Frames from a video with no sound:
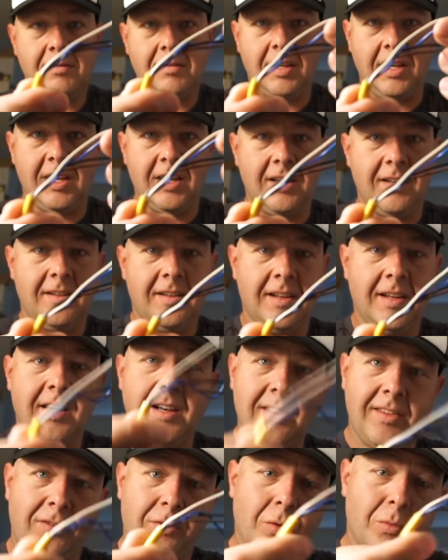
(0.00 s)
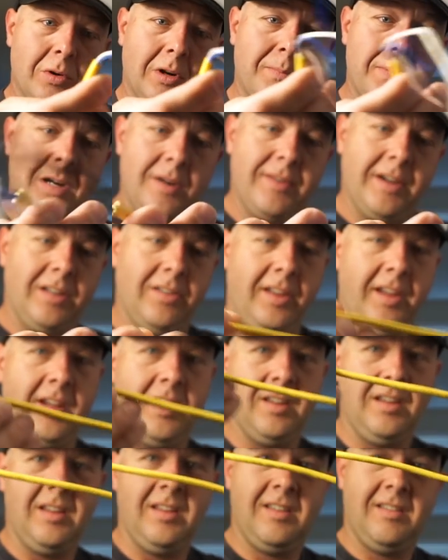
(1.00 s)
and uh, this will work perfectly.
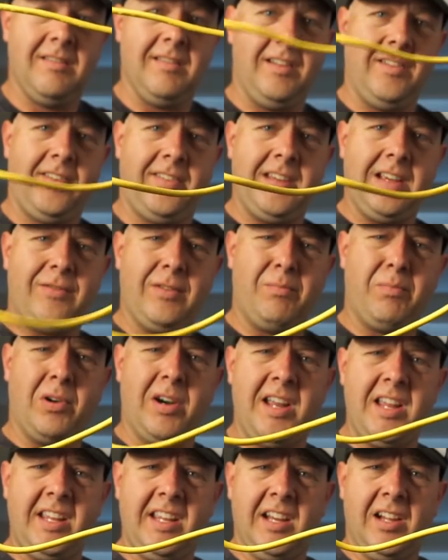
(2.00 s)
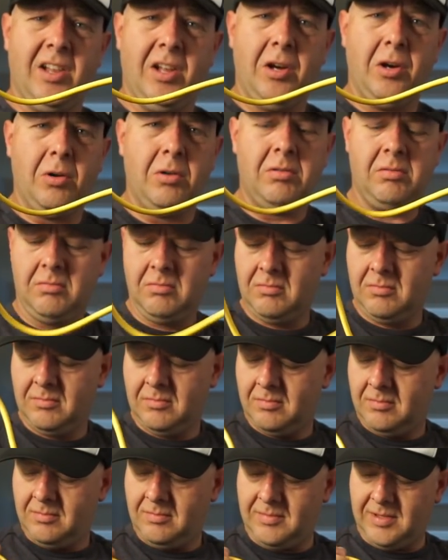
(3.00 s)
I'll just have a bright yellow
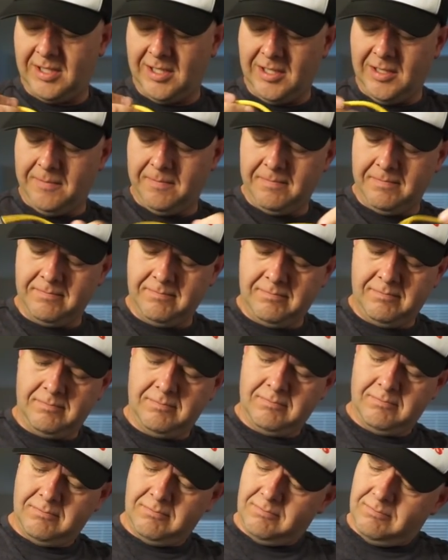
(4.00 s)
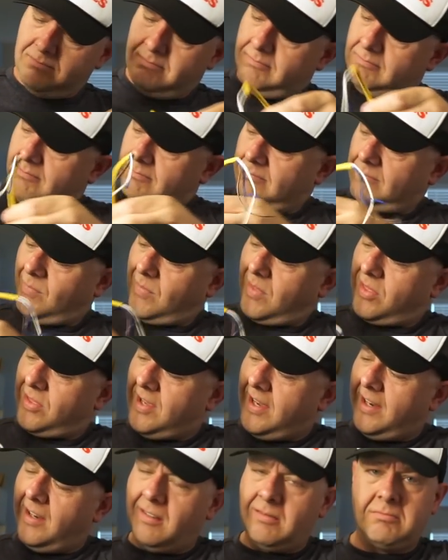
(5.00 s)
um,
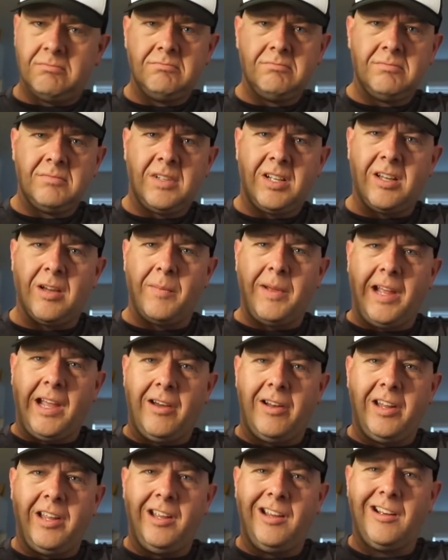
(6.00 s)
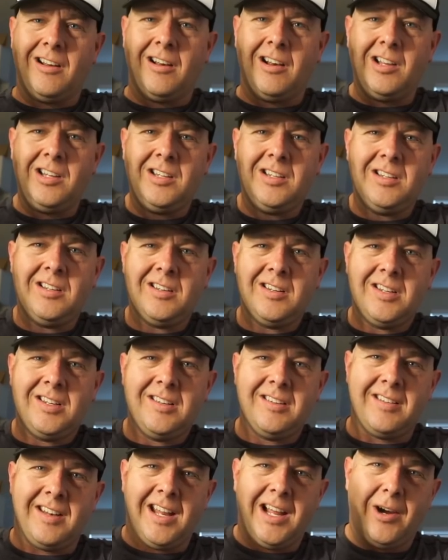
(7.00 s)
thing coming out of here
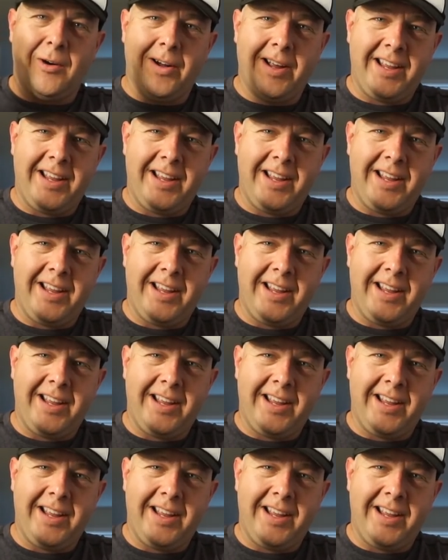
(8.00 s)
now,